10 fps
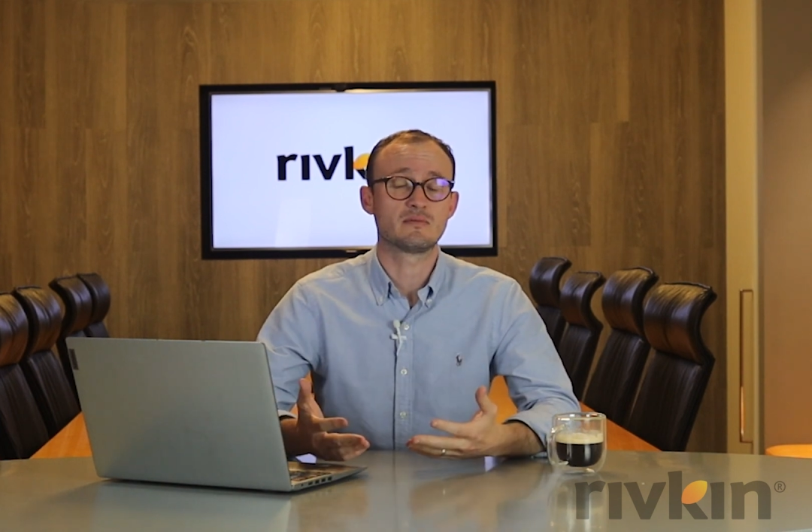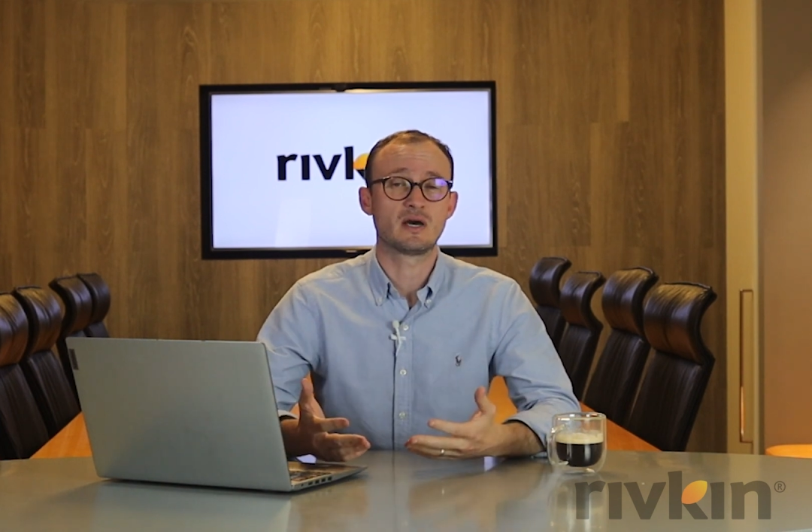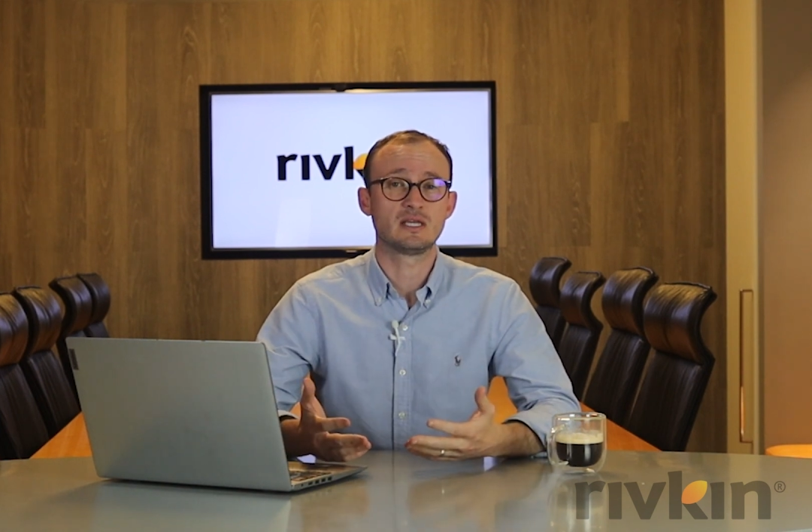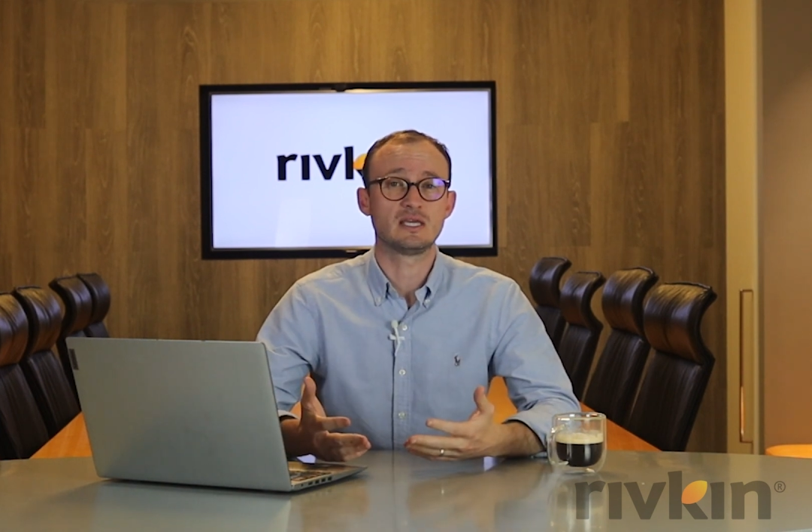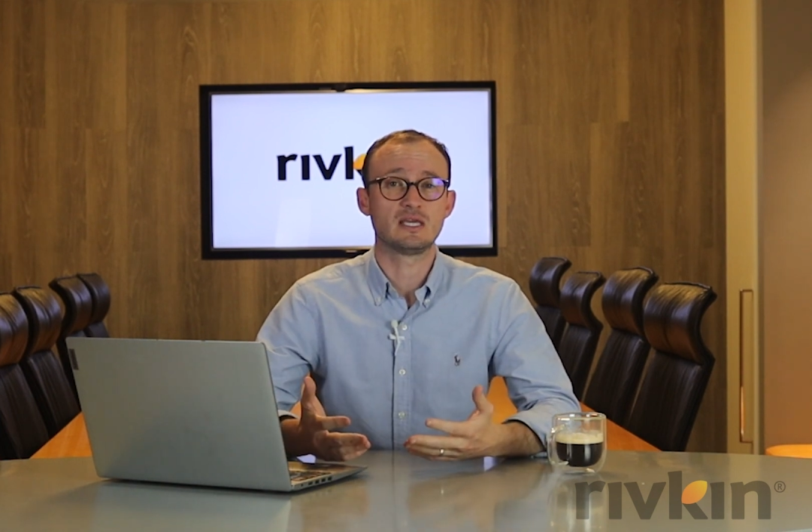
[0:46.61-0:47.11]

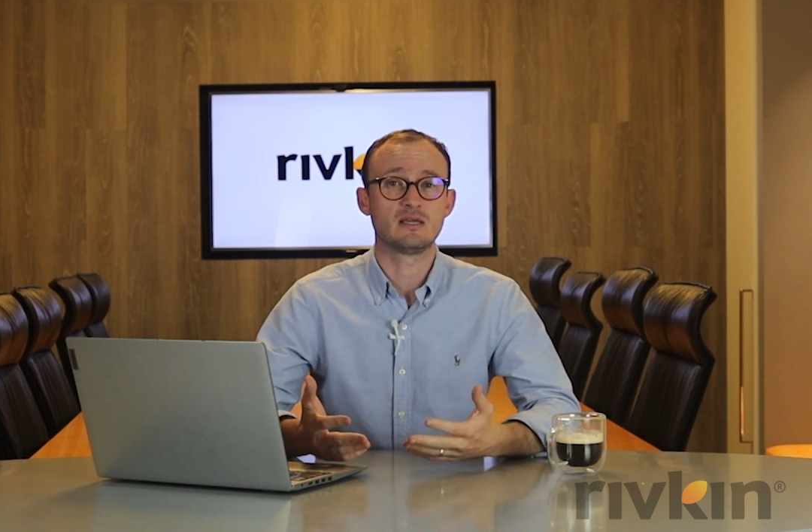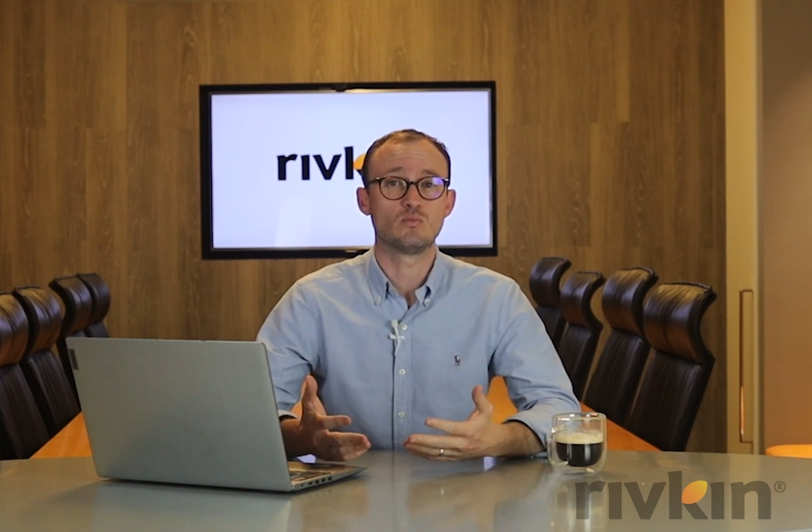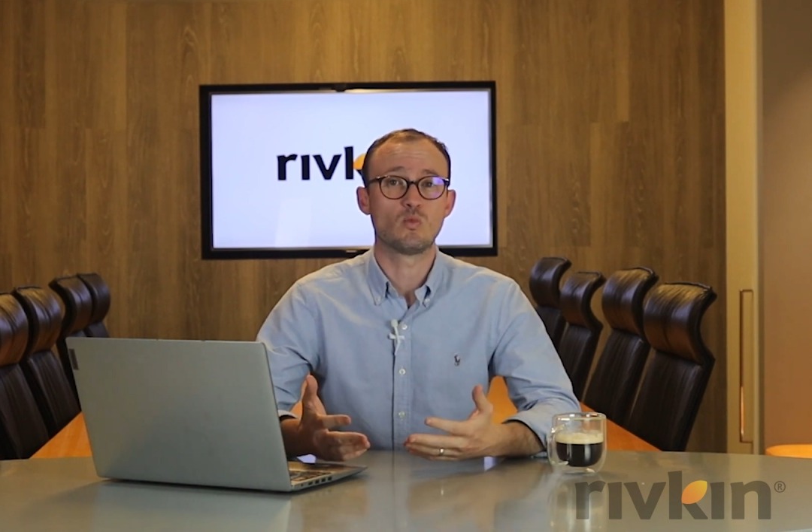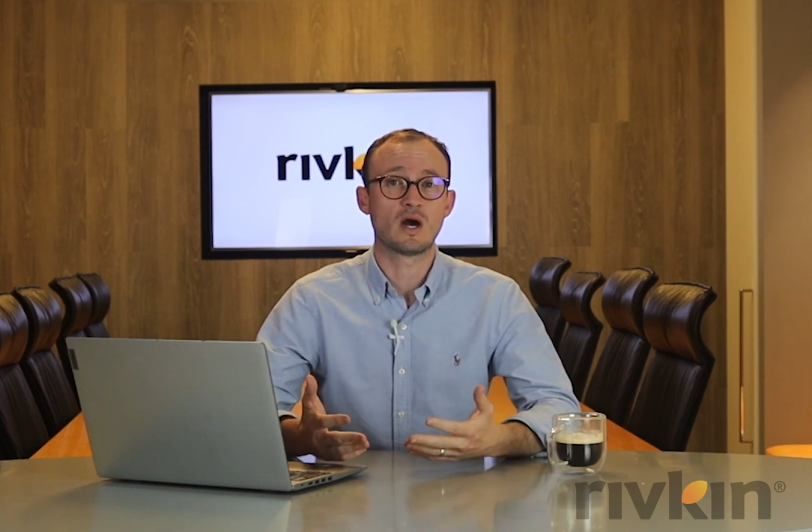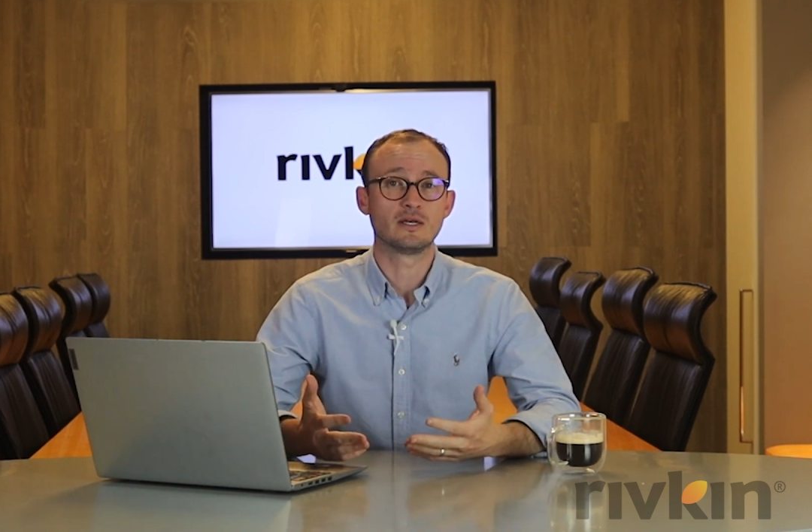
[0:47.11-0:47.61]
money
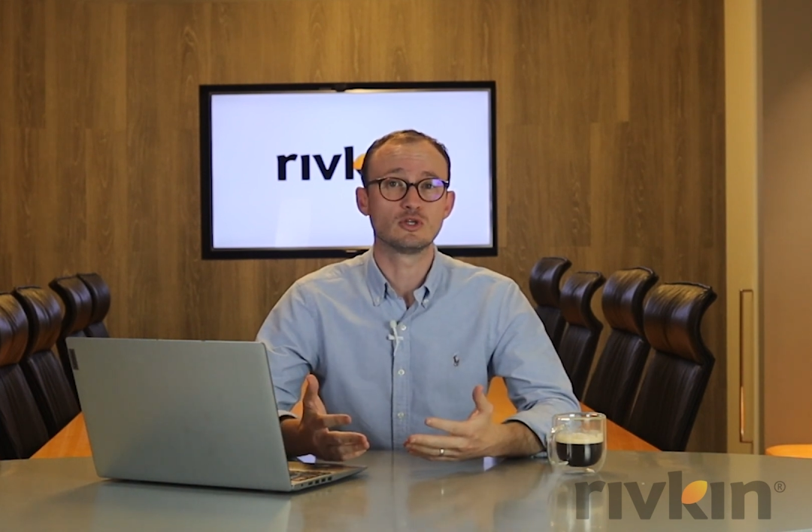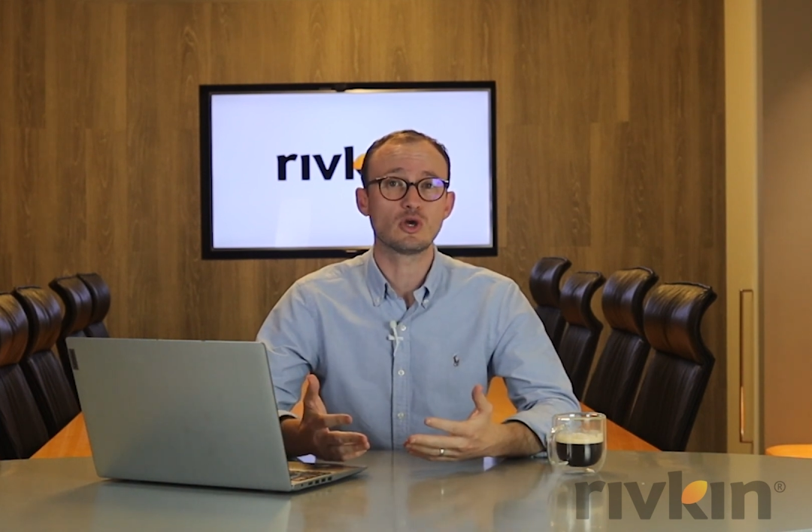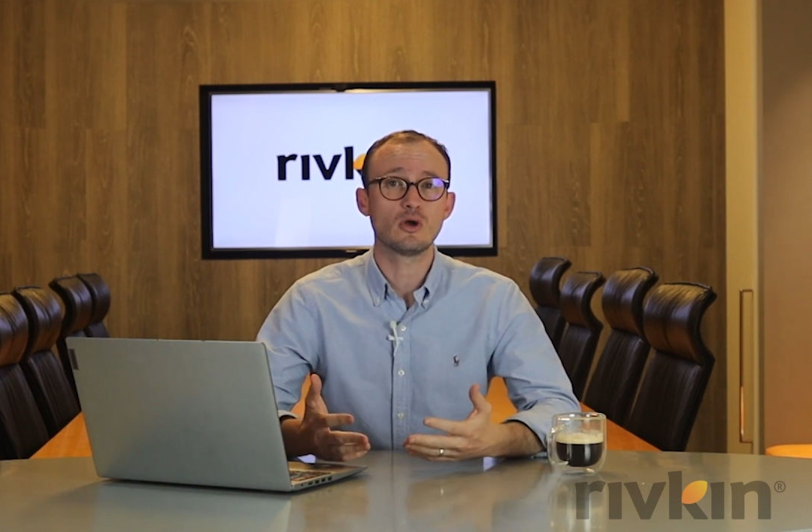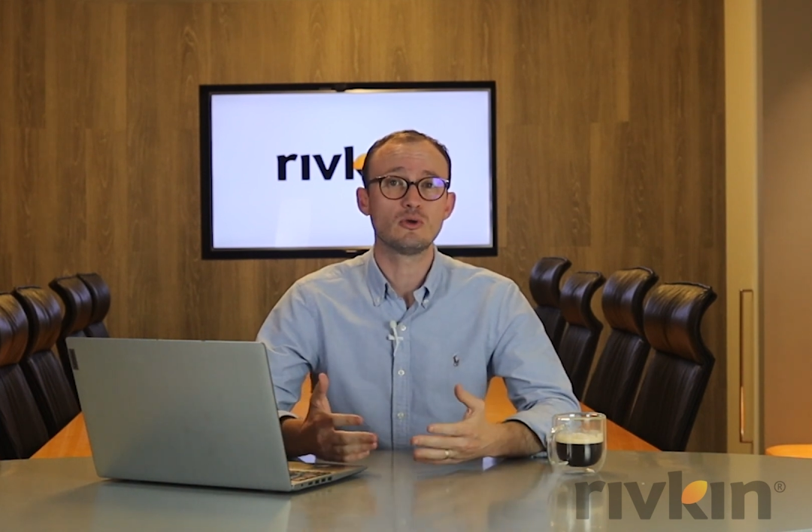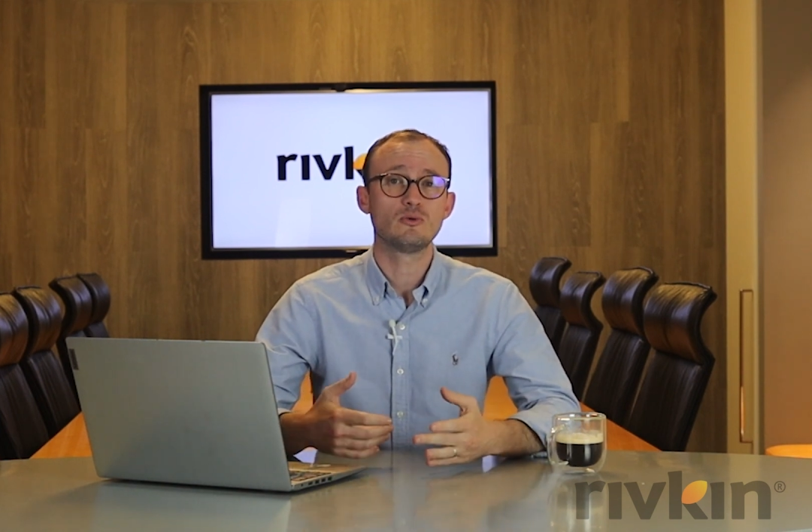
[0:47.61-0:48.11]
in one
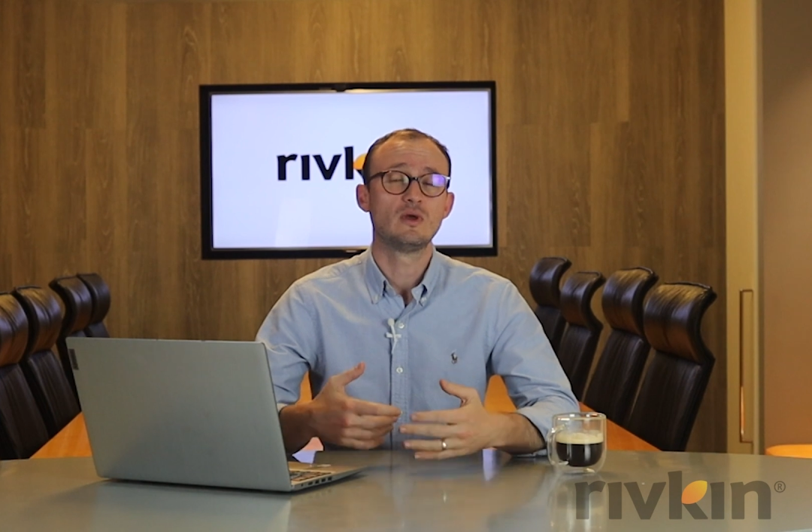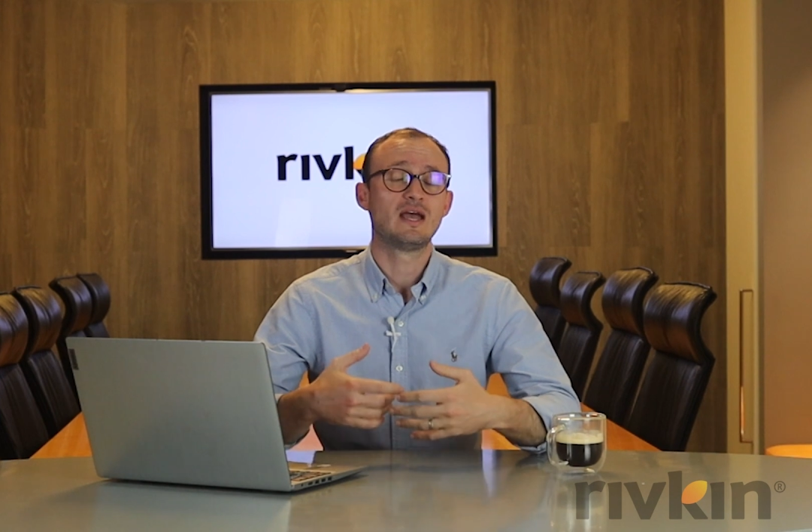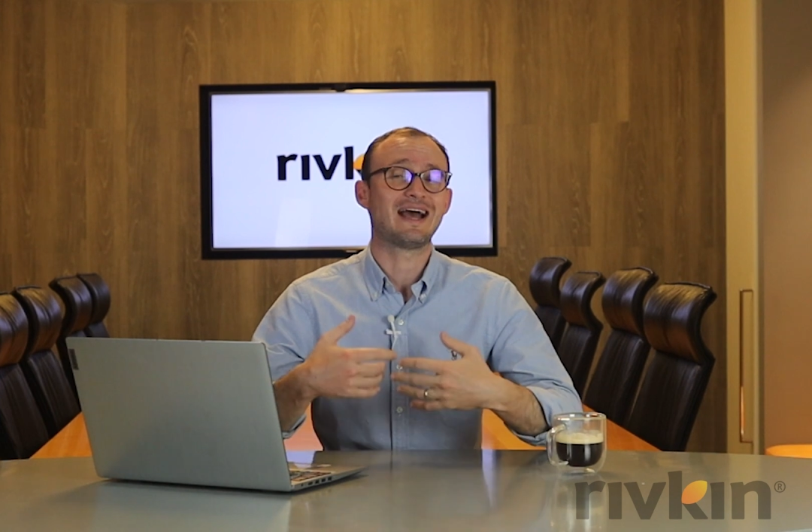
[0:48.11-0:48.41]
go,